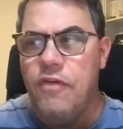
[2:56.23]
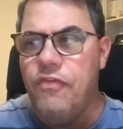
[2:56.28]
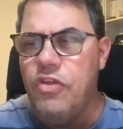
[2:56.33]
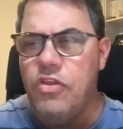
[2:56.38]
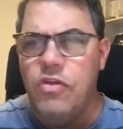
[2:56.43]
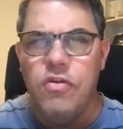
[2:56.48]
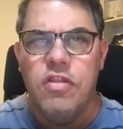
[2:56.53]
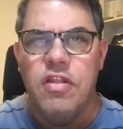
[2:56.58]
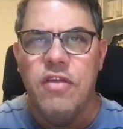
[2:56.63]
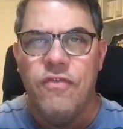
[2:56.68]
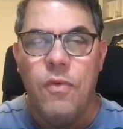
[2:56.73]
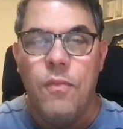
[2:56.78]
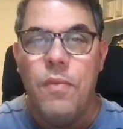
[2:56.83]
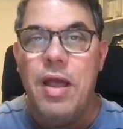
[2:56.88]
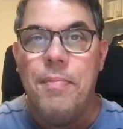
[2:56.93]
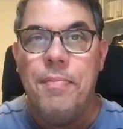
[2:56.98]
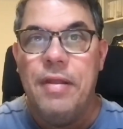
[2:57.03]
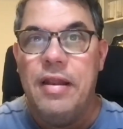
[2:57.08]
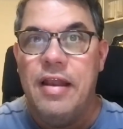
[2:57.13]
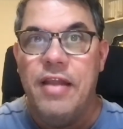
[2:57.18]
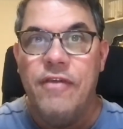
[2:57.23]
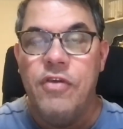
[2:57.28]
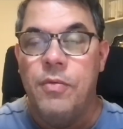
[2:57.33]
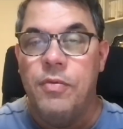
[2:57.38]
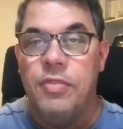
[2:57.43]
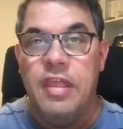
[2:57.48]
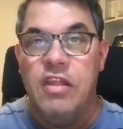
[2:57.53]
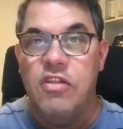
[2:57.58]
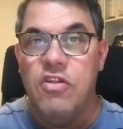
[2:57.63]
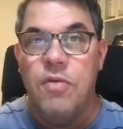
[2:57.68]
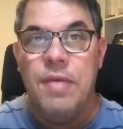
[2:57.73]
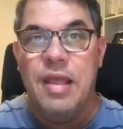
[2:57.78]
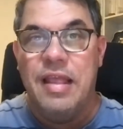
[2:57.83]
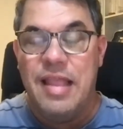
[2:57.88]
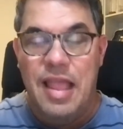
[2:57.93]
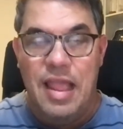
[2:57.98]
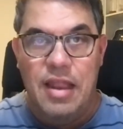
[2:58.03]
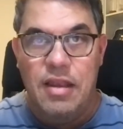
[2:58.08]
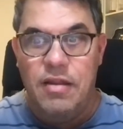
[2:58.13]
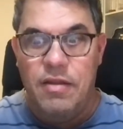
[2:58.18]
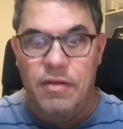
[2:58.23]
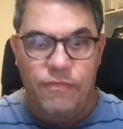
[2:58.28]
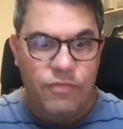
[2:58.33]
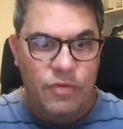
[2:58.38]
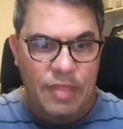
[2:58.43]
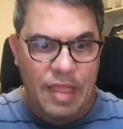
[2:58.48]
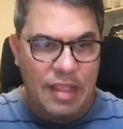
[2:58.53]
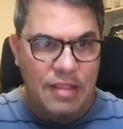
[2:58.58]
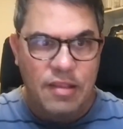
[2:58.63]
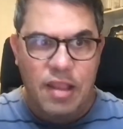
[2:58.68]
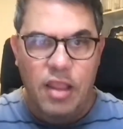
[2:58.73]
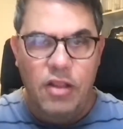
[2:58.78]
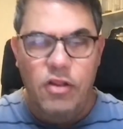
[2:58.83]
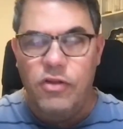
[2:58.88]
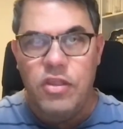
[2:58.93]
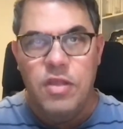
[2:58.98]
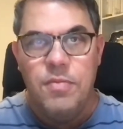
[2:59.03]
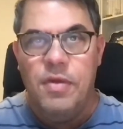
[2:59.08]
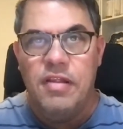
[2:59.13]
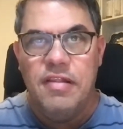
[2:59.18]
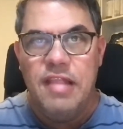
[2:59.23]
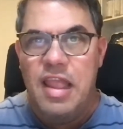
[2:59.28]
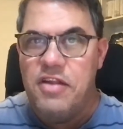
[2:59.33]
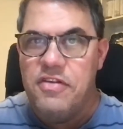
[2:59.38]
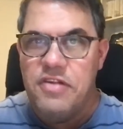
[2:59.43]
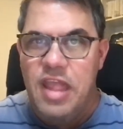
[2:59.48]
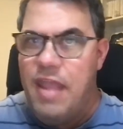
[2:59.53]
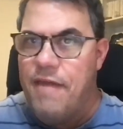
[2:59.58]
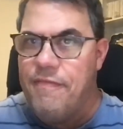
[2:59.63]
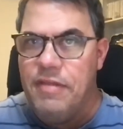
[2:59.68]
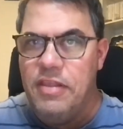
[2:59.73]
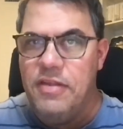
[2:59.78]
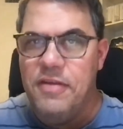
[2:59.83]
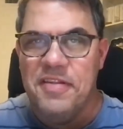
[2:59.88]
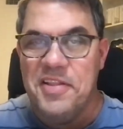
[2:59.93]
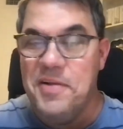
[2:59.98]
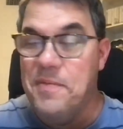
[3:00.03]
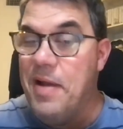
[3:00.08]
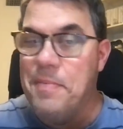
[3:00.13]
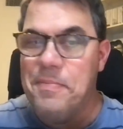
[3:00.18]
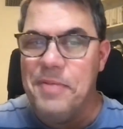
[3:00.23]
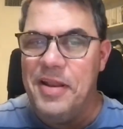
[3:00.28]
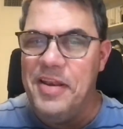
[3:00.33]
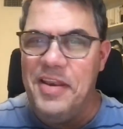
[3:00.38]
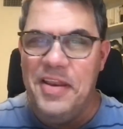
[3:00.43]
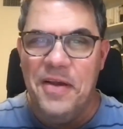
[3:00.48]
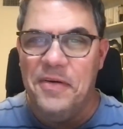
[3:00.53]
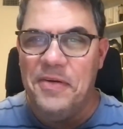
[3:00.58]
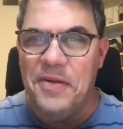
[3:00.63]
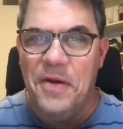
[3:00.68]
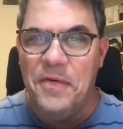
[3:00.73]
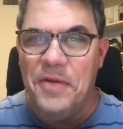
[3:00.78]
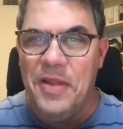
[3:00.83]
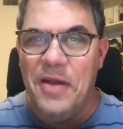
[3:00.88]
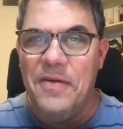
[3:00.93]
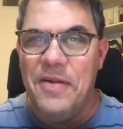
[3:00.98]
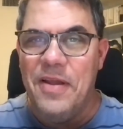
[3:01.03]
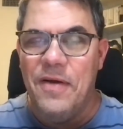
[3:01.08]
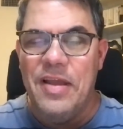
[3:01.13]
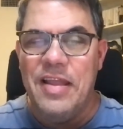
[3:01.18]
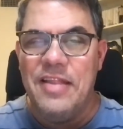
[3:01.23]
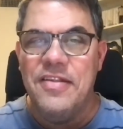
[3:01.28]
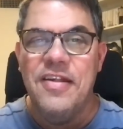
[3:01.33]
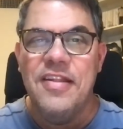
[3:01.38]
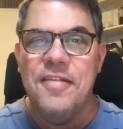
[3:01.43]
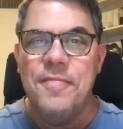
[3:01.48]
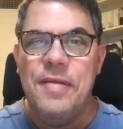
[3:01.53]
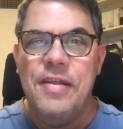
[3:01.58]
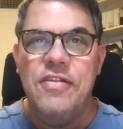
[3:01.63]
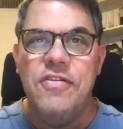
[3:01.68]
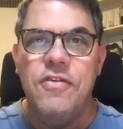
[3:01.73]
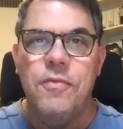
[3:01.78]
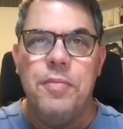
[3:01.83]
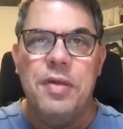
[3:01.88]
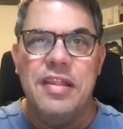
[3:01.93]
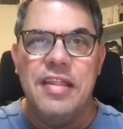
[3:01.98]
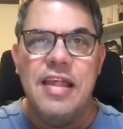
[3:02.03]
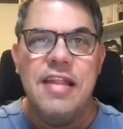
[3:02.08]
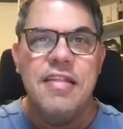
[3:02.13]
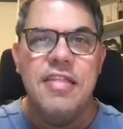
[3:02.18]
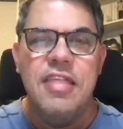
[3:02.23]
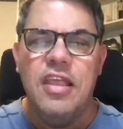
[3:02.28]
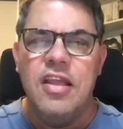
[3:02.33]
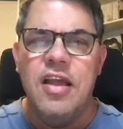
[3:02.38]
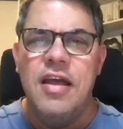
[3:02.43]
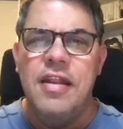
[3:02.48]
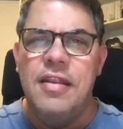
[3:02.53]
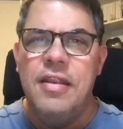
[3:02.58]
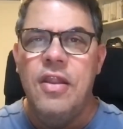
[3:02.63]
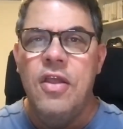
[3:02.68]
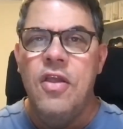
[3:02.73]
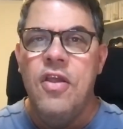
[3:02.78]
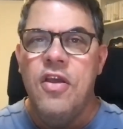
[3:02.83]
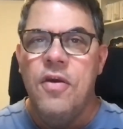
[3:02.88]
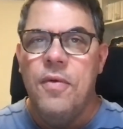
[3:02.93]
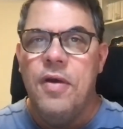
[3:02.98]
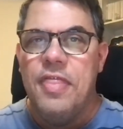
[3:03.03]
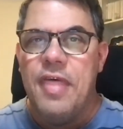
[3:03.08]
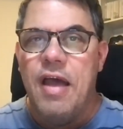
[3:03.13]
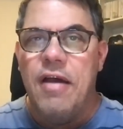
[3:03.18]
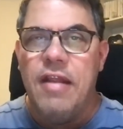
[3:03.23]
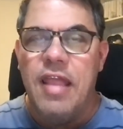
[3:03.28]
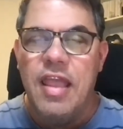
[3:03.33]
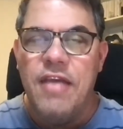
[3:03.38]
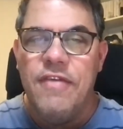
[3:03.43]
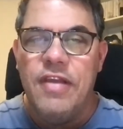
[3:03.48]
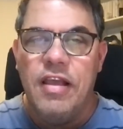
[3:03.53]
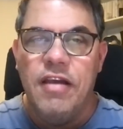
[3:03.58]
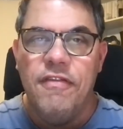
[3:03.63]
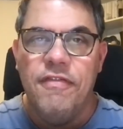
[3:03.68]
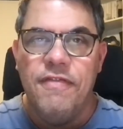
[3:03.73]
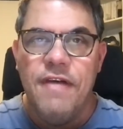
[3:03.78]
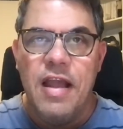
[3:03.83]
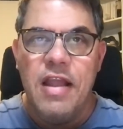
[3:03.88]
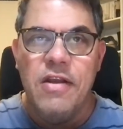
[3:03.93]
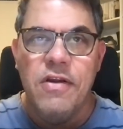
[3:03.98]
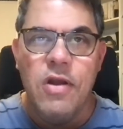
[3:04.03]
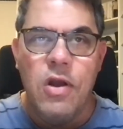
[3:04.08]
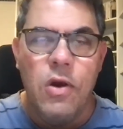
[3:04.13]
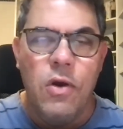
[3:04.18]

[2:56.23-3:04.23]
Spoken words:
use of a weapon. And everyone thinks, oh my God, for that title, you must actually have to use the weapon. No. It just means you possess the gun without having a fire